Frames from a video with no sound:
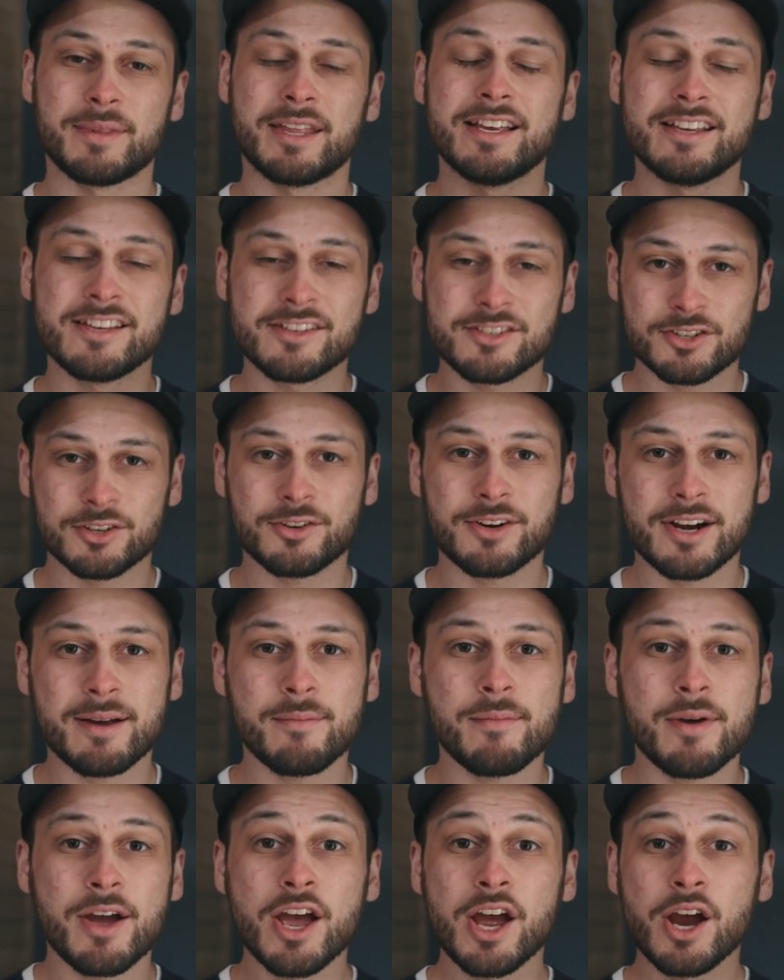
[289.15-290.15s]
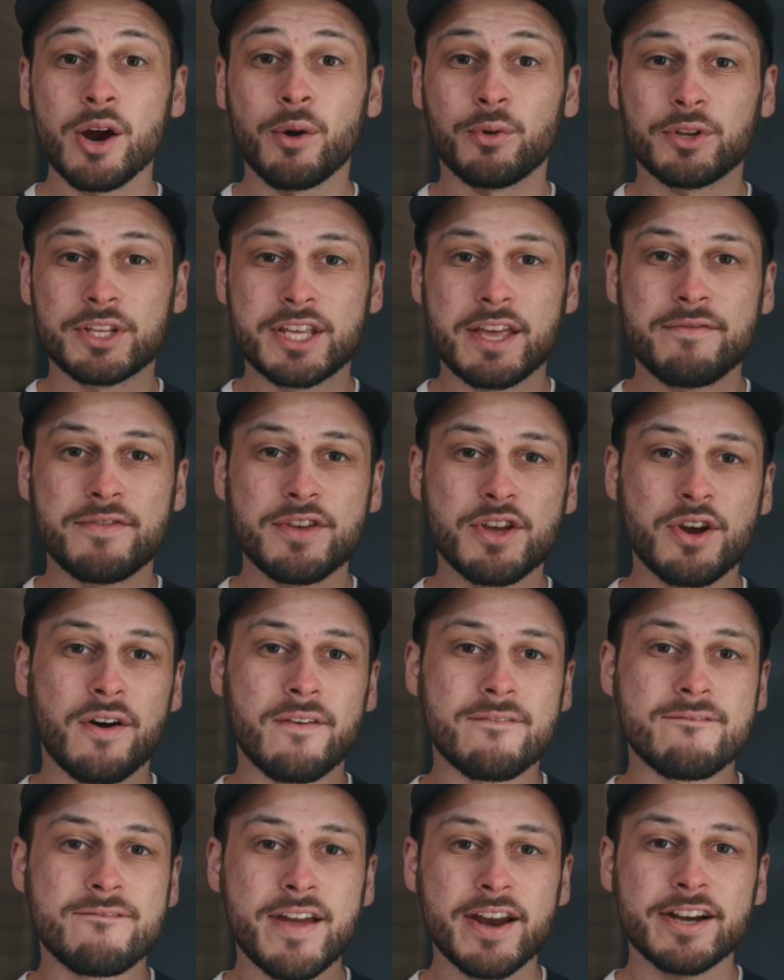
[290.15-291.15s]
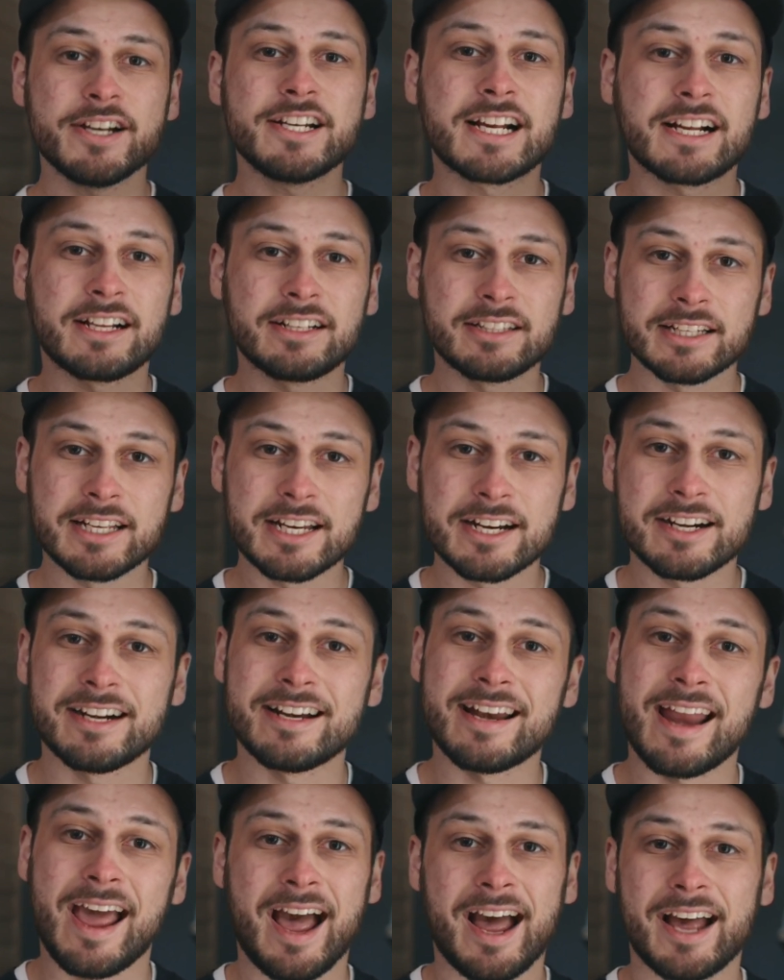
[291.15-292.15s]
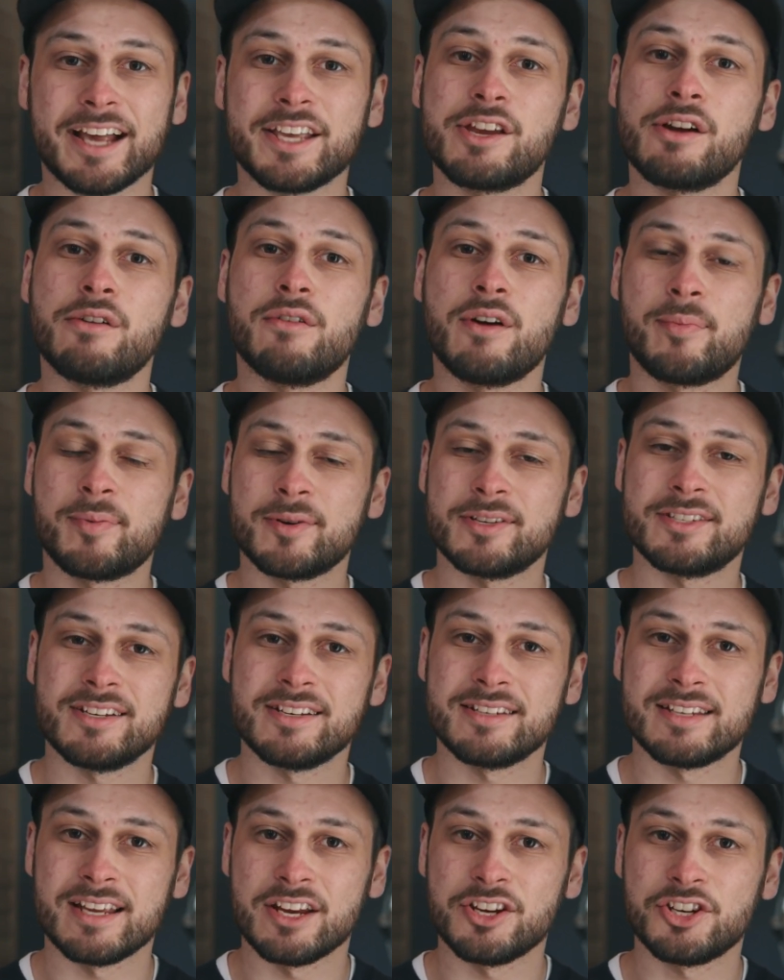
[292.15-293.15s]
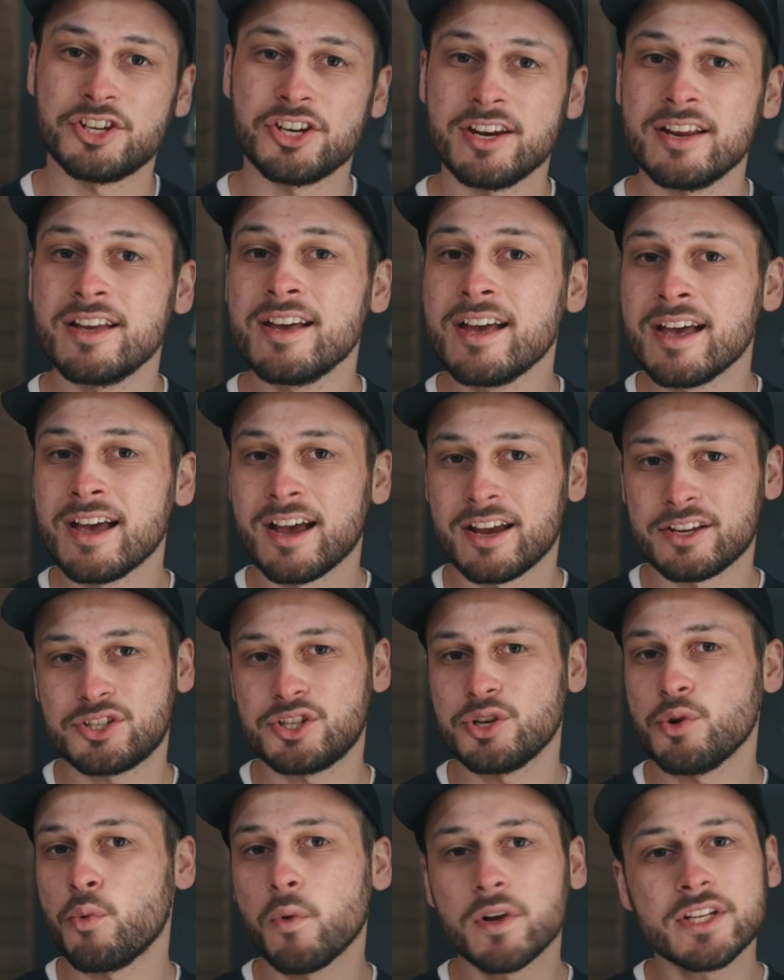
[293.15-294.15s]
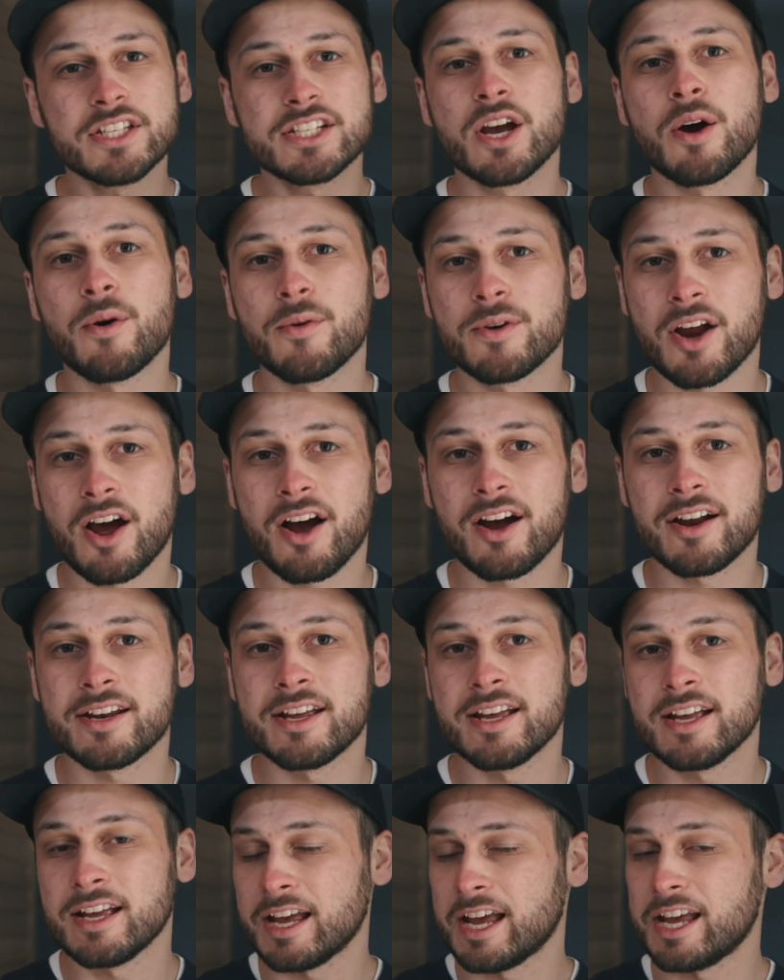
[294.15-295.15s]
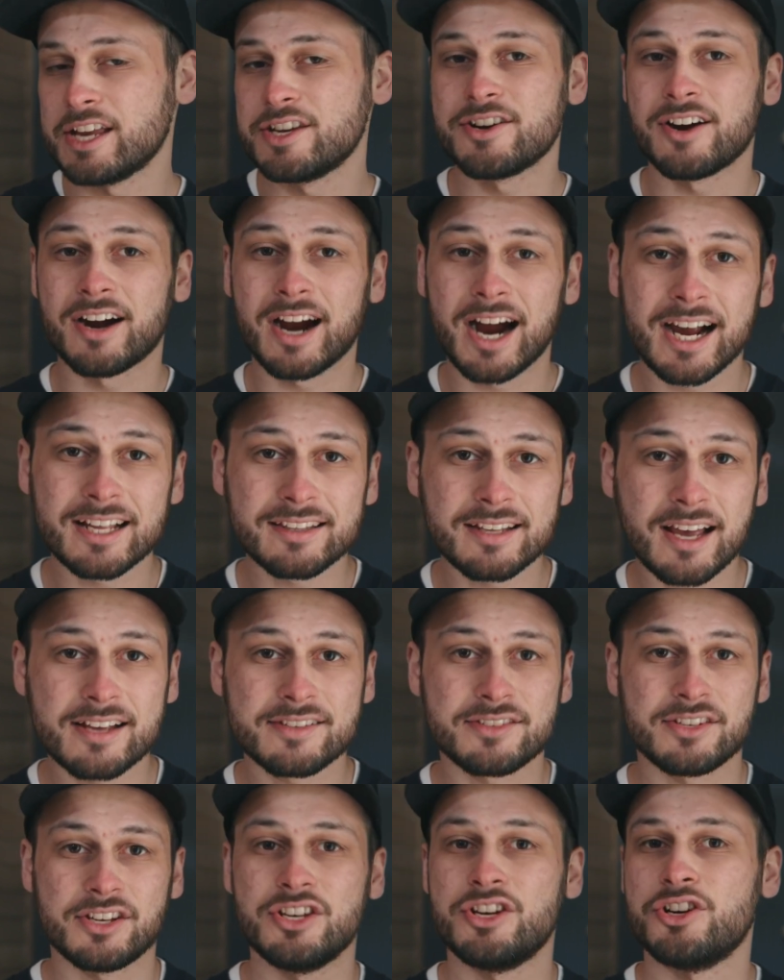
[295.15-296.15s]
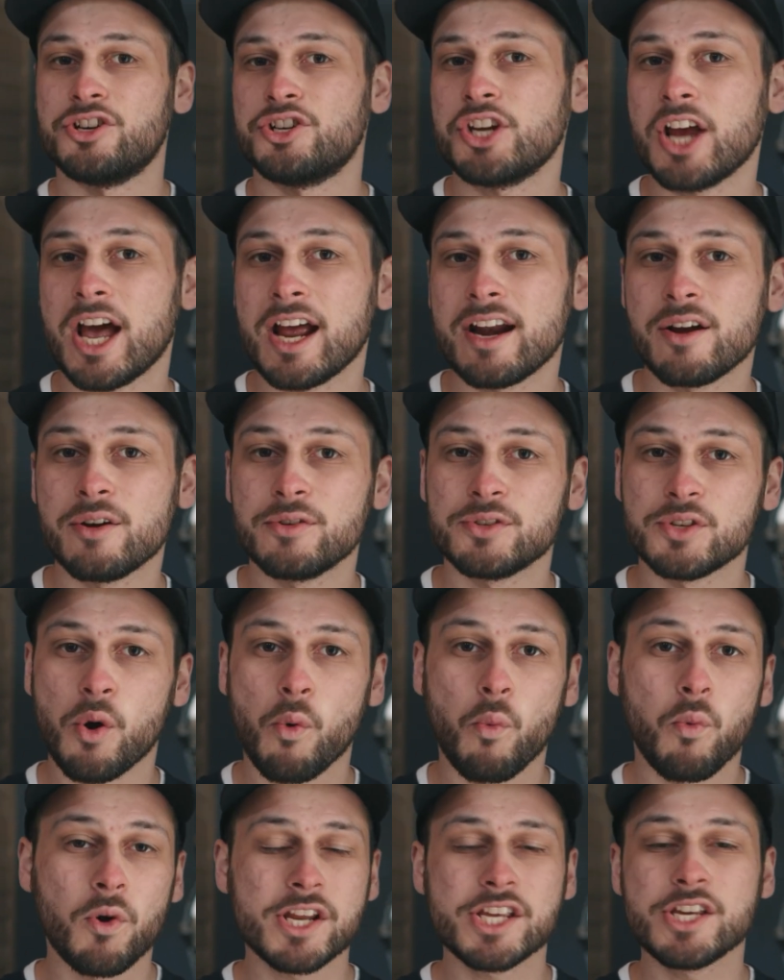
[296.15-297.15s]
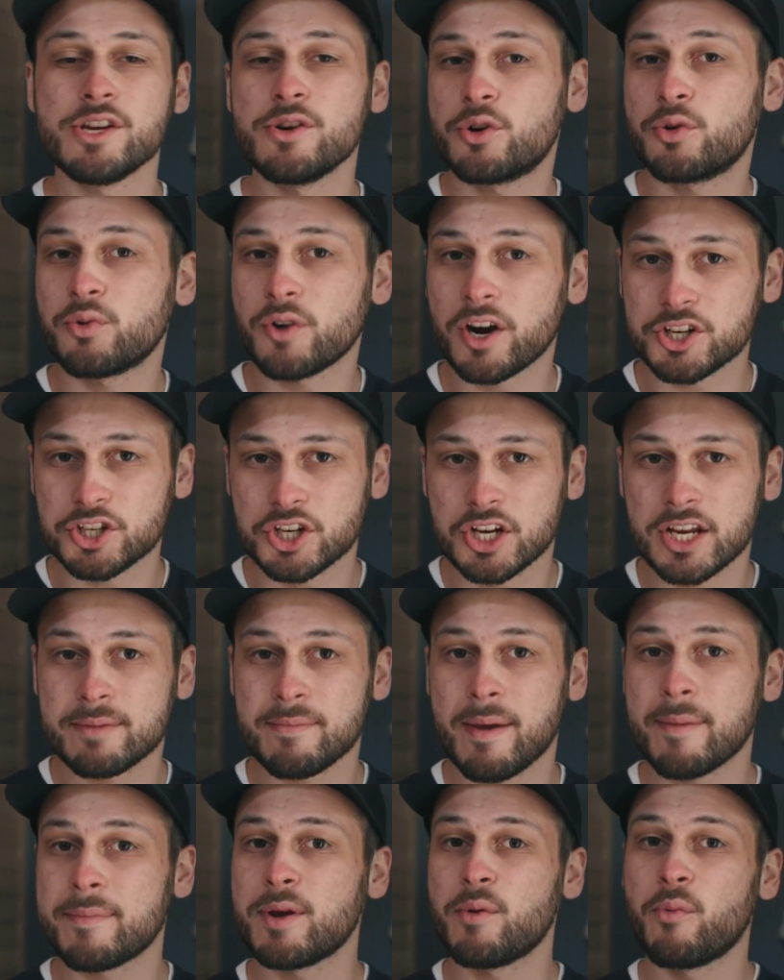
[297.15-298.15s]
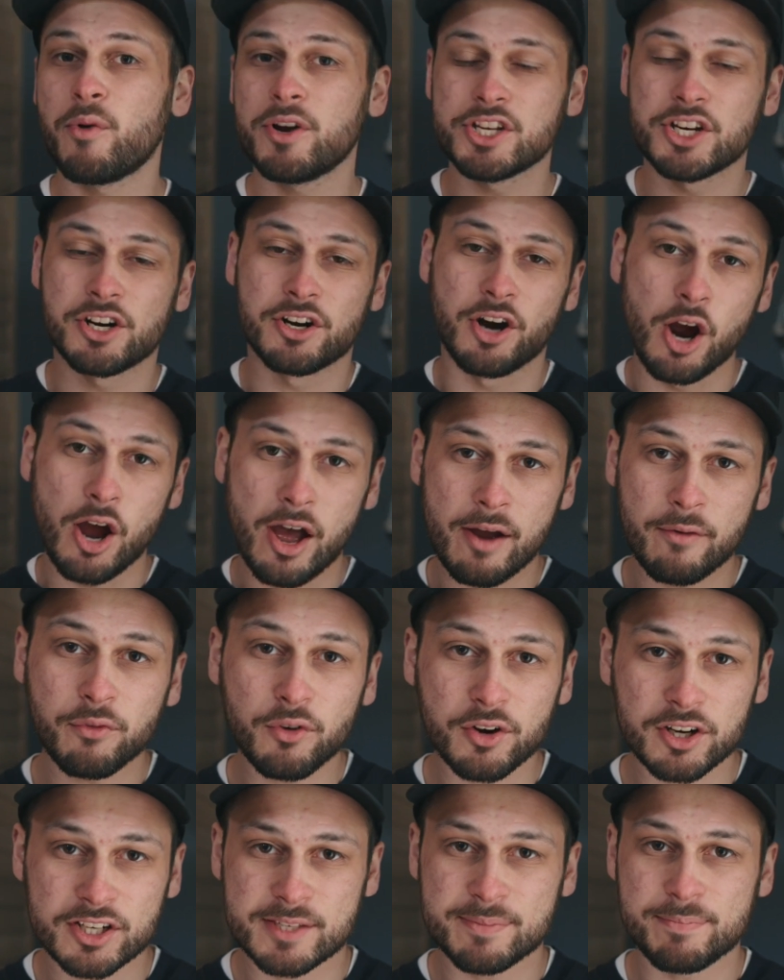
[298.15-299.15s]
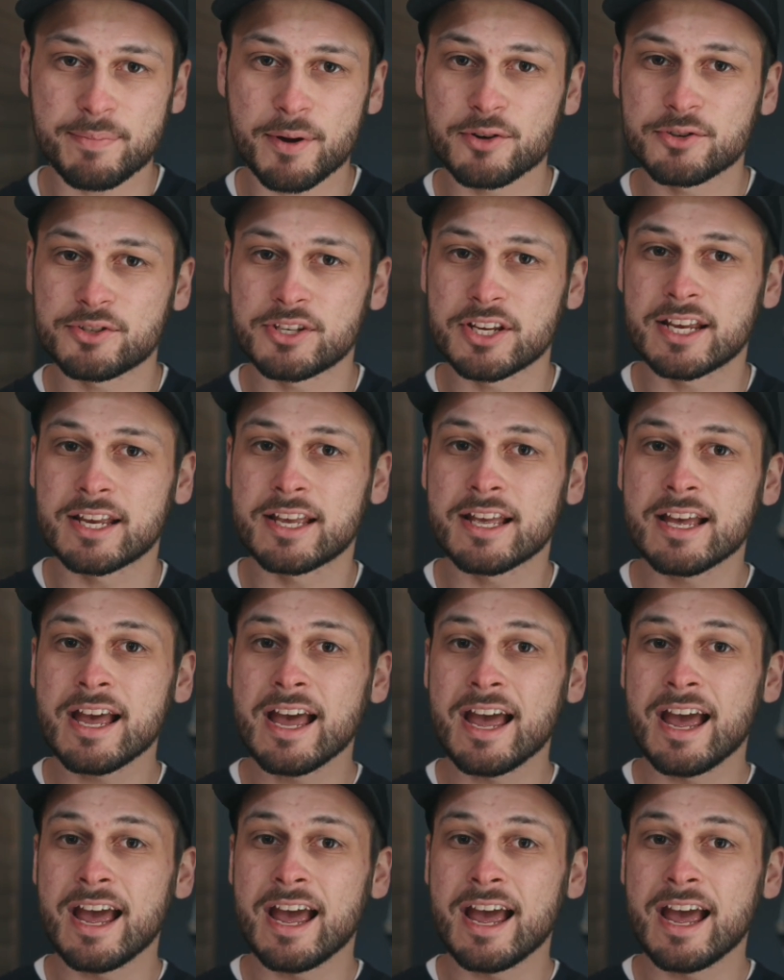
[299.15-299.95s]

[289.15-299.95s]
The histogram will give you a very clear and accurate representation as to what's going on in your highlights, in your shadows, or what are you crushing, maybe what you're overexposing,